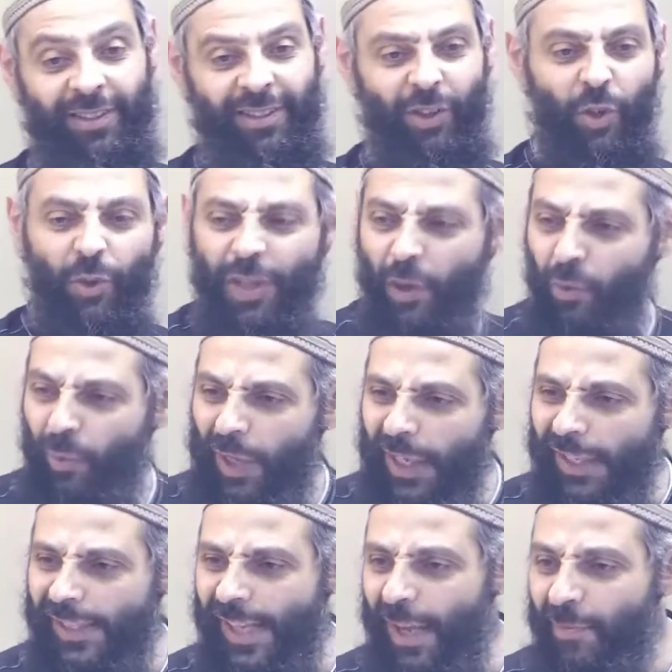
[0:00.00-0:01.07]
you know Yawm
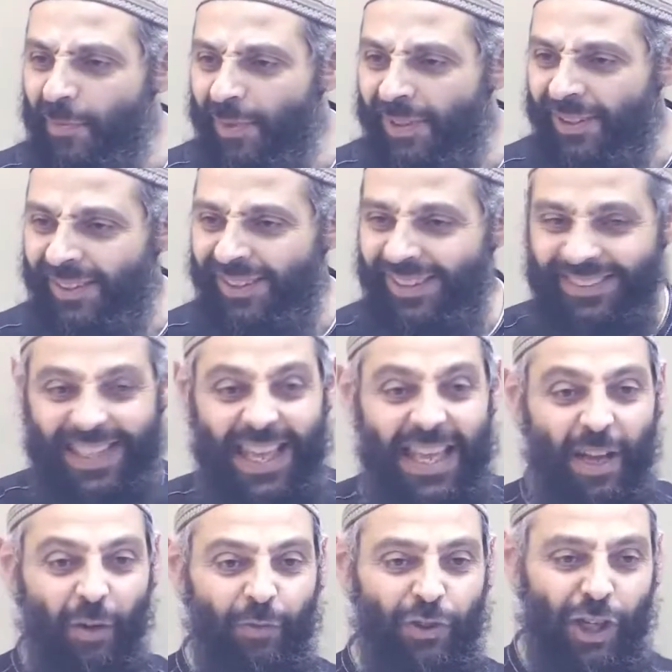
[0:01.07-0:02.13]
al-Hisab,
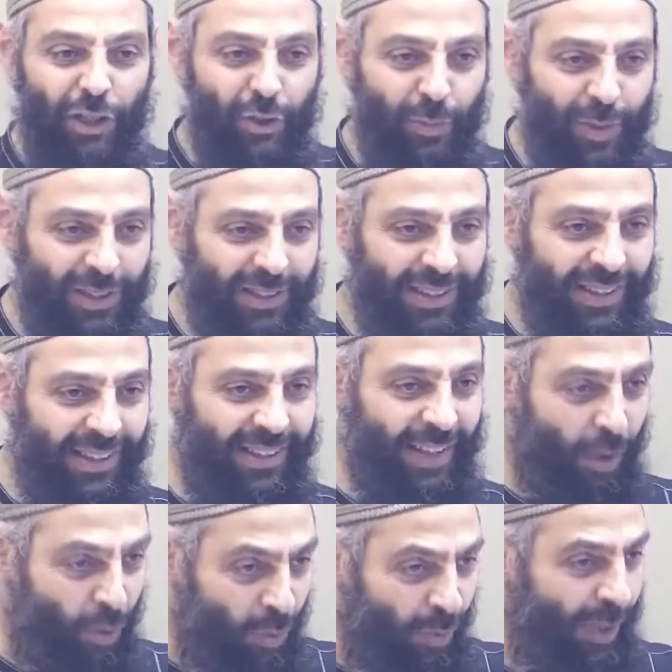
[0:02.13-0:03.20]
day of judgment,
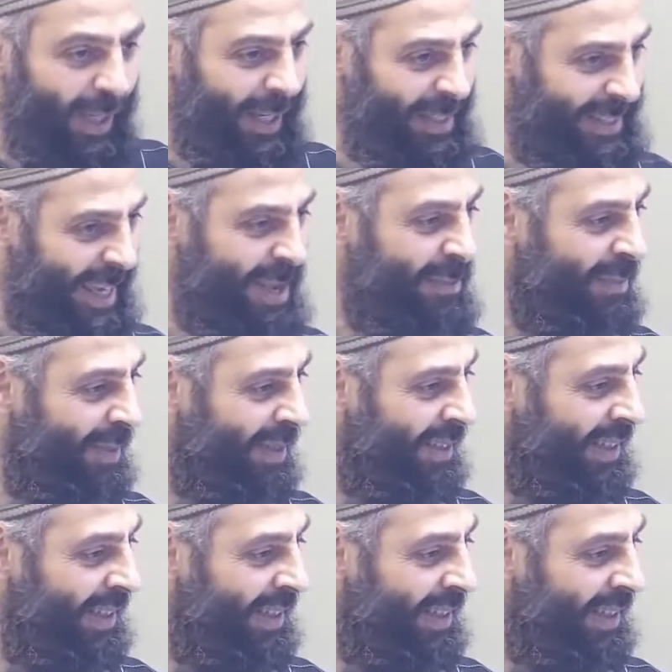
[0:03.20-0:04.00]
Yawm al-Hisab.